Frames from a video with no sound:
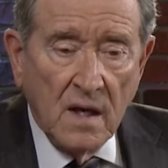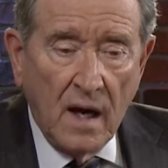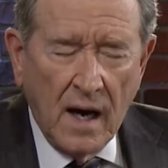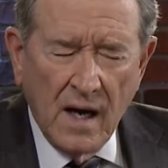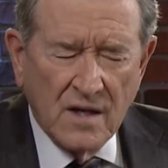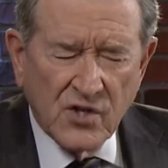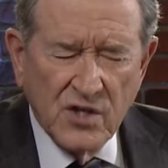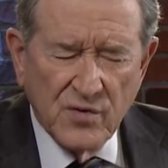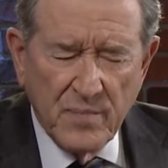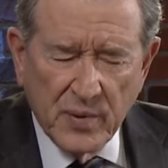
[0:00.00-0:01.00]
uh, uh,
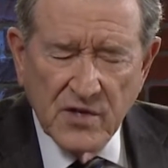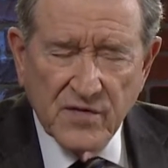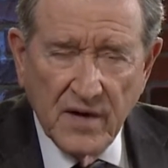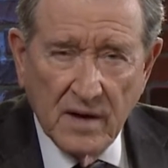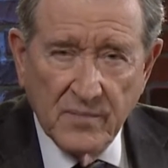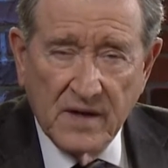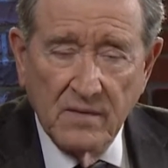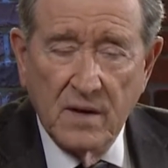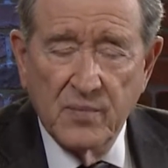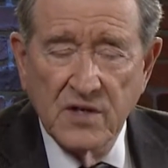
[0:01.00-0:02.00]
excuse me, Prince Philip.
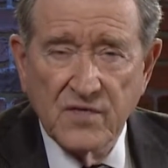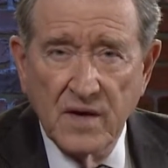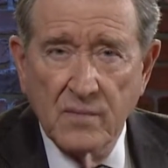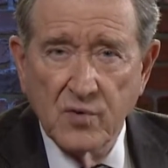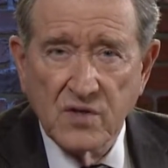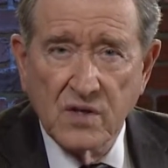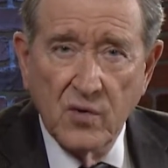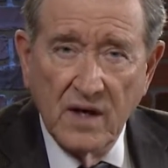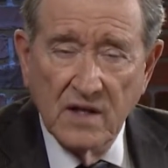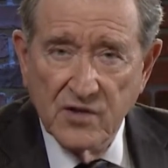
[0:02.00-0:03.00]
Uh, Prince Philip was
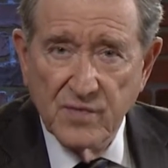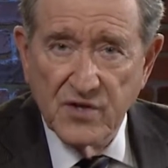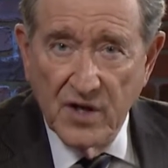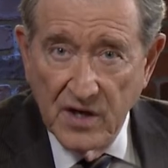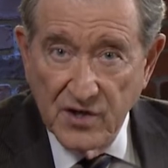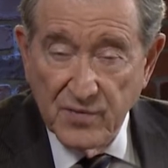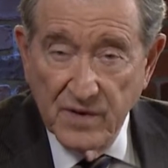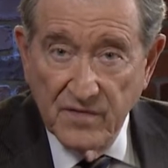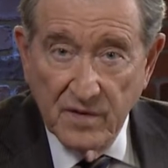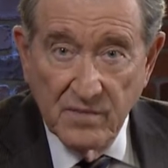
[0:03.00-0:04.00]
Queen Elizabeth's
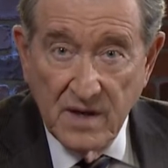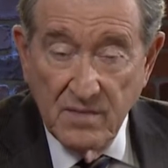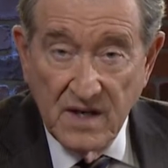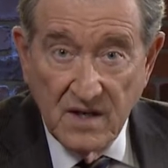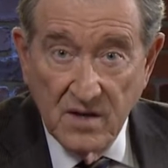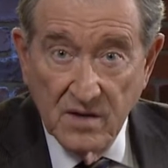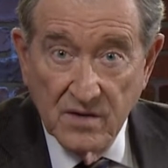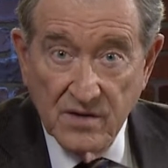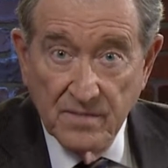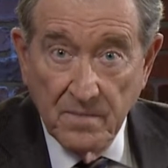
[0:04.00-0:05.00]
husband for many, many
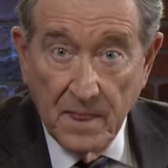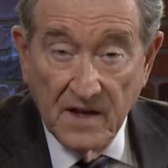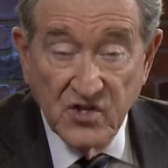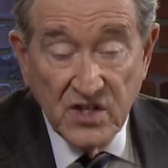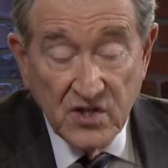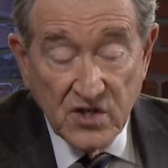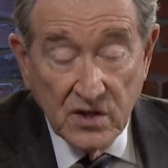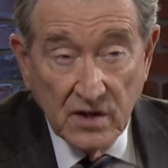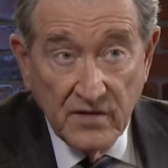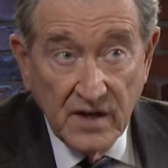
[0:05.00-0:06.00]
years. She's still
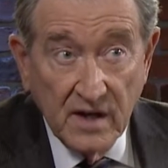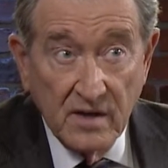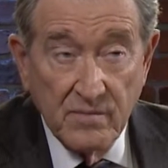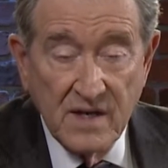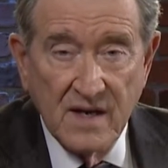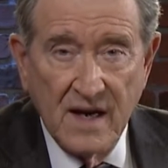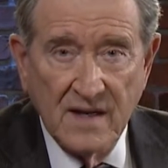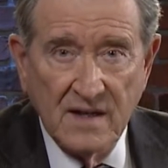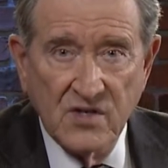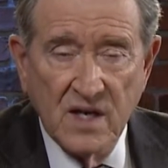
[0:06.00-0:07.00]
living in her mid
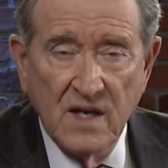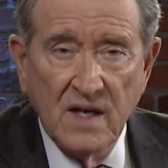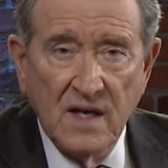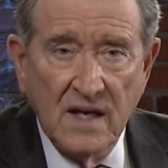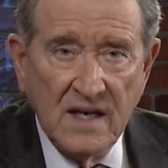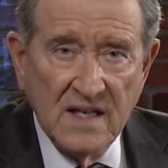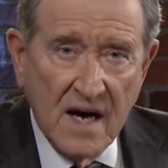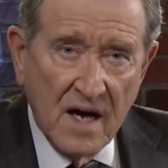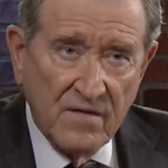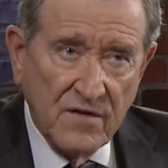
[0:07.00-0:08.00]
90s. He
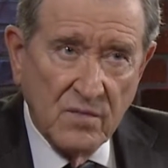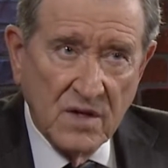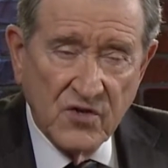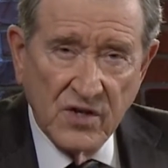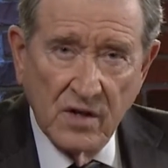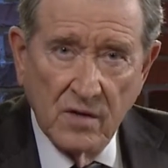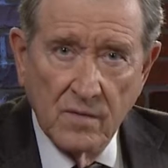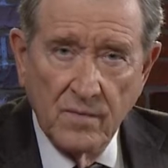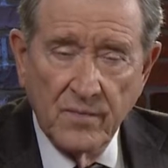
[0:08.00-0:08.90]
died a few months ago.